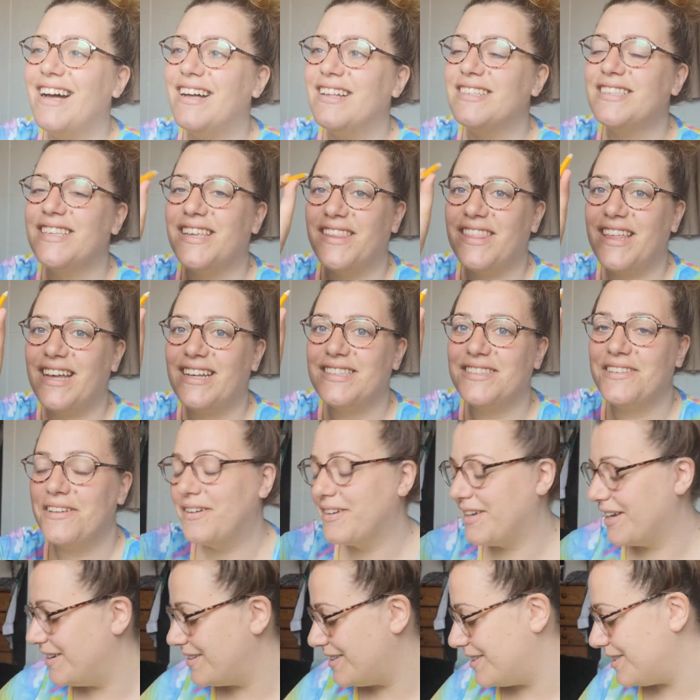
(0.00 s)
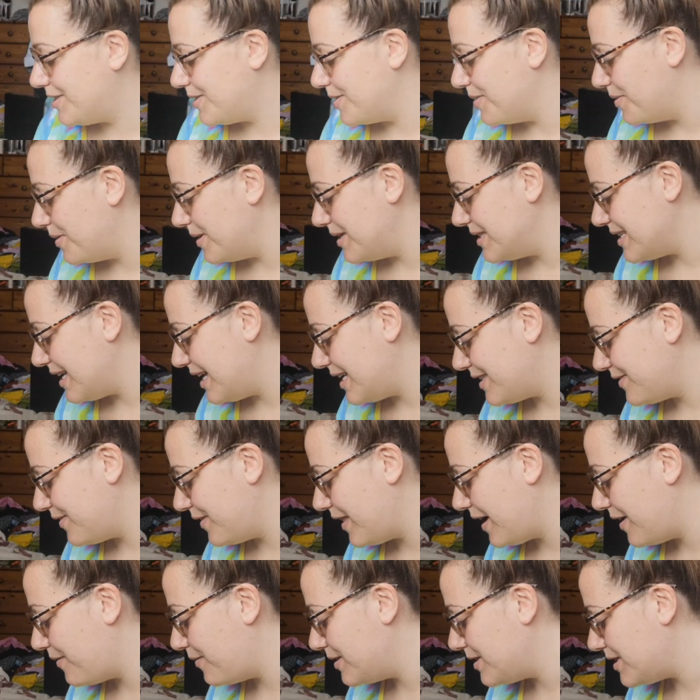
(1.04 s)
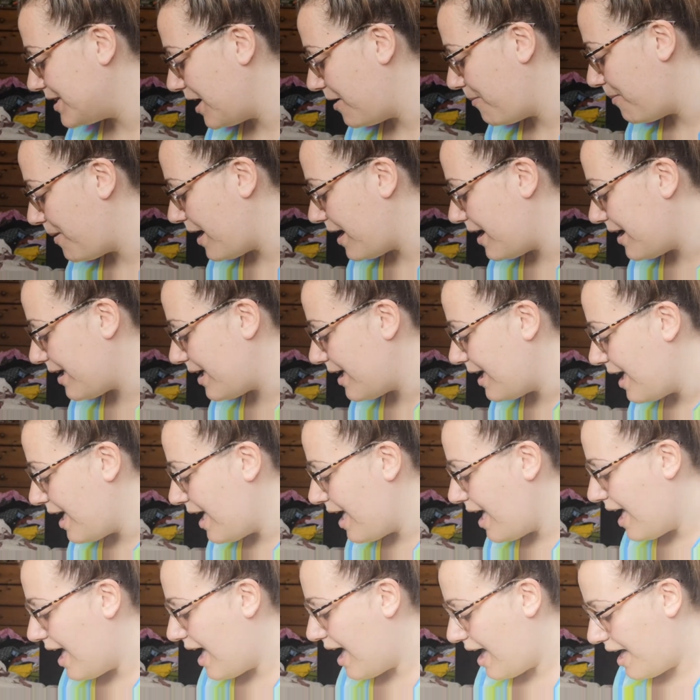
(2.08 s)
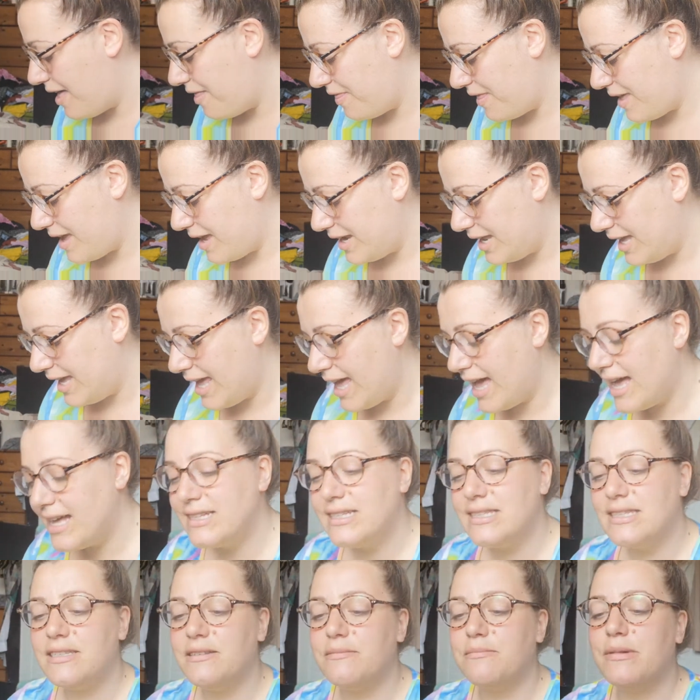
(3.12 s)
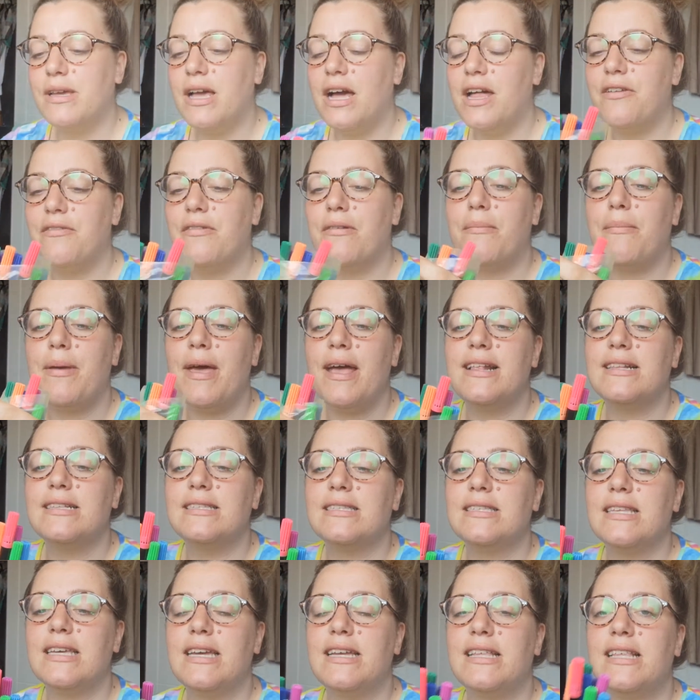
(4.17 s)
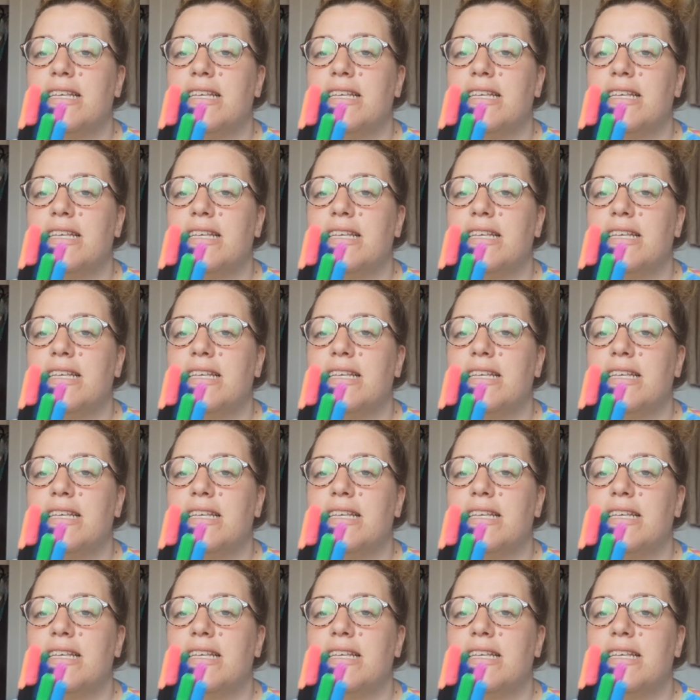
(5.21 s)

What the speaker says: So that's got to go to school. He's asked for that one to go back. And then he has some colouring pens that he